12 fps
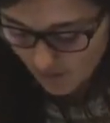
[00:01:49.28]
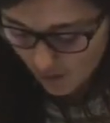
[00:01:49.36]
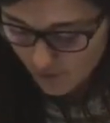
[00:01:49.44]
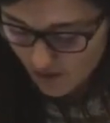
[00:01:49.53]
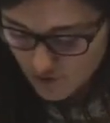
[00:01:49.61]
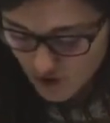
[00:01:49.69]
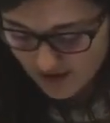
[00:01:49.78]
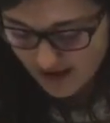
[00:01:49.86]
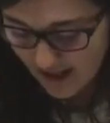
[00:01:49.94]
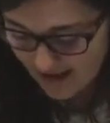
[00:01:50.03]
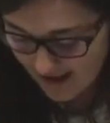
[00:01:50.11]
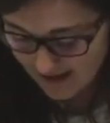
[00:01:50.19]
What I'm trying to
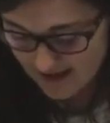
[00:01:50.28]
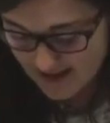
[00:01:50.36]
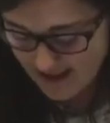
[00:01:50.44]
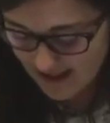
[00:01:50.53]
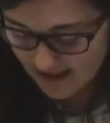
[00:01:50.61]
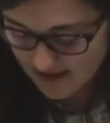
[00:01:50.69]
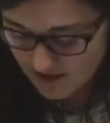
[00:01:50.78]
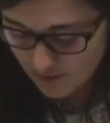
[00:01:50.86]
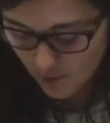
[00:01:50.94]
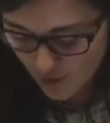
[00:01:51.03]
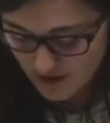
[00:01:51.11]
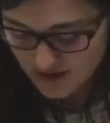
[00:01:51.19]
get at is that it's
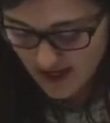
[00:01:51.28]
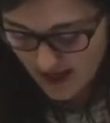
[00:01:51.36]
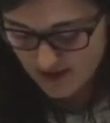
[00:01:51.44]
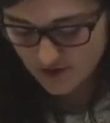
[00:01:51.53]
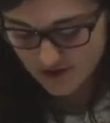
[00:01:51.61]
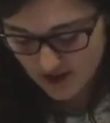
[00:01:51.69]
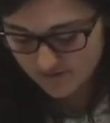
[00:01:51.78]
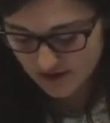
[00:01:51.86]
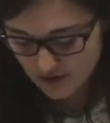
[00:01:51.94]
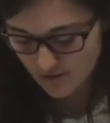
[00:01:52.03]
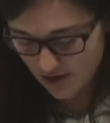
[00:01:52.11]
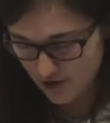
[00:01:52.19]
important to ask yourself
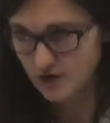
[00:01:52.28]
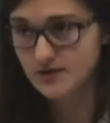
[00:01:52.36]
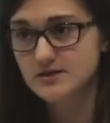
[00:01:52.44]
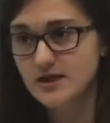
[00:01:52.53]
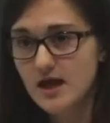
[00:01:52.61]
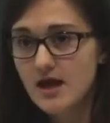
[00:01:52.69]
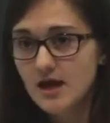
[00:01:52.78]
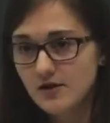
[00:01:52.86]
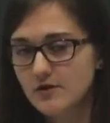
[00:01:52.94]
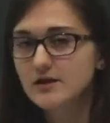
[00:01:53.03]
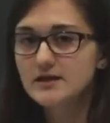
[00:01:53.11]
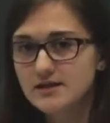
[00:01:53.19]
these questions. It
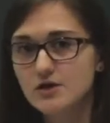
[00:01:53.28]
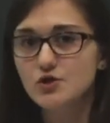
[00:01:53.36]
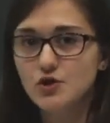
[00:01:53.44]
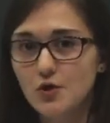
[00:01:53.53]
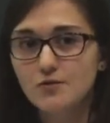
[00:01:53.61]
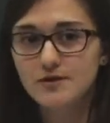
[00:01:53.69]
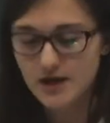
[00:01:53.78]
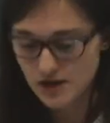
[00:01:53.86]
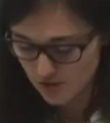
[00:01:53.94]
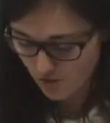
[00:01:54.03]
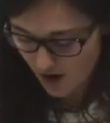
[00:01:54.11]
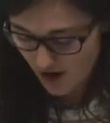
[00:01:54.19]
really does show that
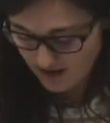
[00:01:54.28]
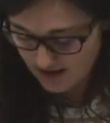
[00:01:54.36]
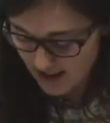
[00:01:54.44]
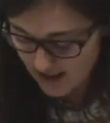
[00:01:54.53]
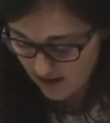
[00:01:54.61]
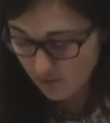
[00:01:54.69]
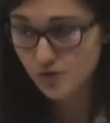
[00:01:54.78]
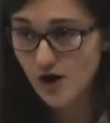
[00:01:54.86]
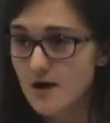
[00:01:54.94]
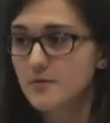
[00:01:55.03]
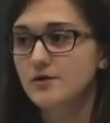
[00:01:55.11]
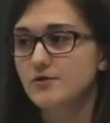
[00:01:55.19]
you are taking a
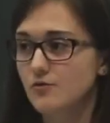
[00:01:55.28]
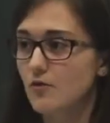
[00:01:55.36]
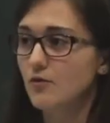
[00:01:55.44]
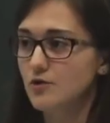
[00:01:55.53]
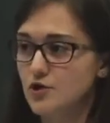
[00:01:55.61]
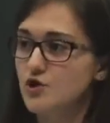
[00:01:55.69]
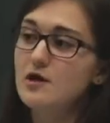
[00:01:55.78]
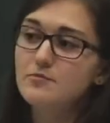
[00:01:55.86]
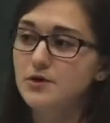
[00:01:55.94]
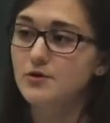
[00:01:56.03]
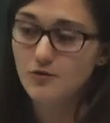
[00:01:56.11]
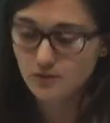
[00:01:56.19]
primary role in
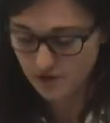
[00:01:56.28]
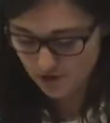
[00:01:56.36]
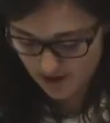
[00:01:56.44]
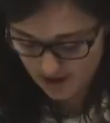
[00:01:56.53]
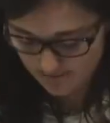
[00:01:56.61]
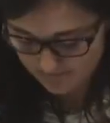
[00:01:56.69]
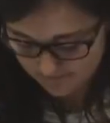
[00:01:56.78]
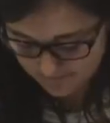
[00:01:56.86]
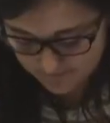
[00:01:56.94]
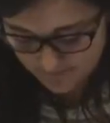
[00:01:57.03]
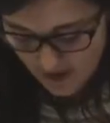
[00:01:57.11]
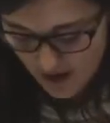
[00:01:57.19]
shaping your own learning.
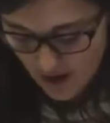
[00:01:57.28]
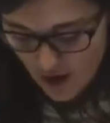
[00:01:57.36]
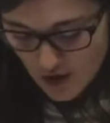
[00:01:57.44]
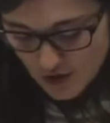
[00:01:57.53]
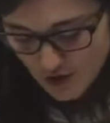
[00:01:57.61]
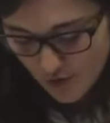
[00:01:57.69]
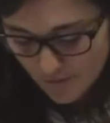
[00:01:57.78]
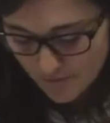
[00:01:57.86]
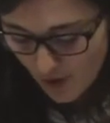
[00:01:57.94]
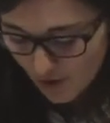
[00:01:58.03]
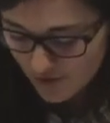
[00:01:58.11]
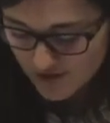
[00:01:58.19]
So,
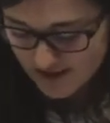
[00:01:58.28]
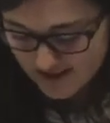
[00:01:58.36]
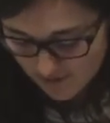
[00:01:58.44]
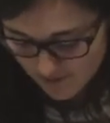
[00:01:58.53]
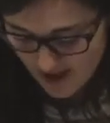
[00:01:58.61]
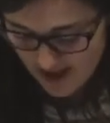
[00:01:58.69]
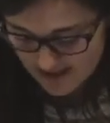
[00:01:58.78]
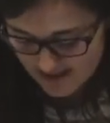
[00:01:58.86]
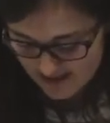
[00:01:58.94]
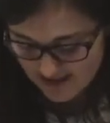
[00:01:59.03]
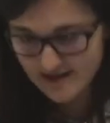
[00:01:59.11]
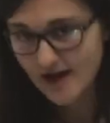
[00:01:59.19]
although this
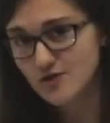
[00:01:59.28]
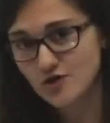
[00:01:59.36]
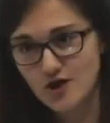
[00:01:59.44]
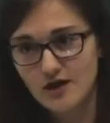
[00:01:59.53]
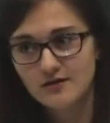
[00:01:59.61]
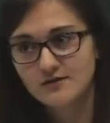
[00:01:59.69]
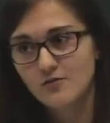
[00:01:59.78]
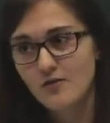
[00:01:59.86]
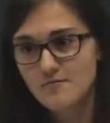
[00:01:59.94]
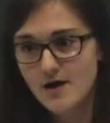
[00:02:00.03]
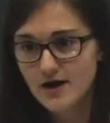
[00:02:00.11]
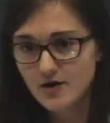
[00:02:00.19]
summarizes in a nutshell
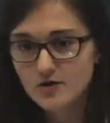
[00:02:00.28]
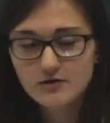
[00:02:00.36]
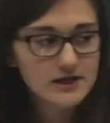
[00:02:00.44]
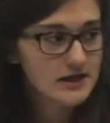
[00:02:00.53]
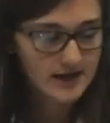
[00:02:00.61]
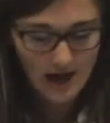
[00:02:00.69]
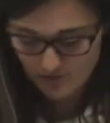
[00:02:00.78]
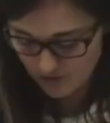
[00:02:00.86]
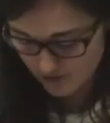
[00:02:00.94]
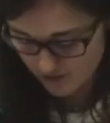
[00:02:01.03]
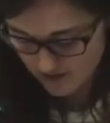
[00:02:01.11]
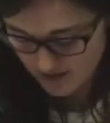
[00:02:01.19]
what my early
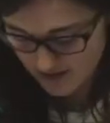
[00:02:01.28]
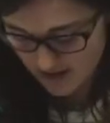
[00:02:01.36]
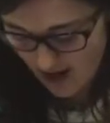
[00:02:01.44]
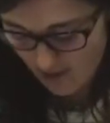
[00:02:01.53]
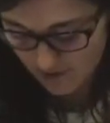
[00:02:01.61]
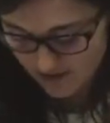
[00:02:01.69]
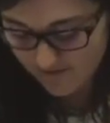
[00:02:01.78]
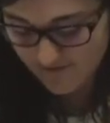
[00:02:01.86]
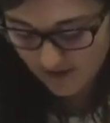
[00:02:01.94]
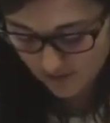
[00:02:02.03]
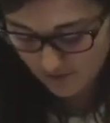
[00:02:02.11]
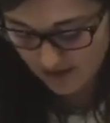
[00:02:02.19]
encounters with the
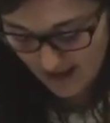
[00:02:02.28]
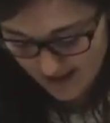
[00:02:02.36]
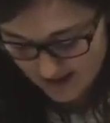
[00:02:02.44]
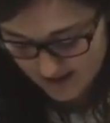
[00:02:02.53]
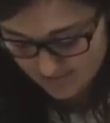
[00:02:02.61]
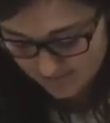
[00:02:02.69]
field were like,